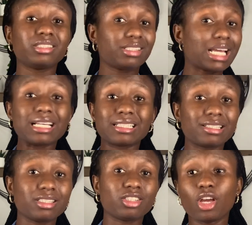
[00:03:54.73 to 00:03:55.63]

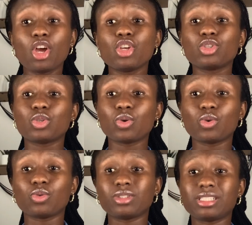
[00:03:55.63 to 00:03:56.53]
That's it.
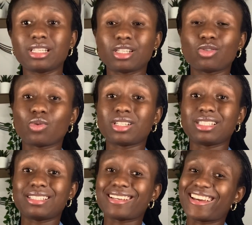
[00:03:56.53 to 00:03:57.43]
So the next one
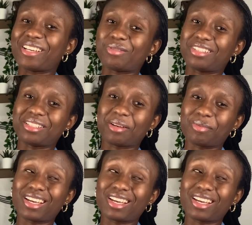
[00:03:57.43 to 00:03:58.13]
is IELTS exam.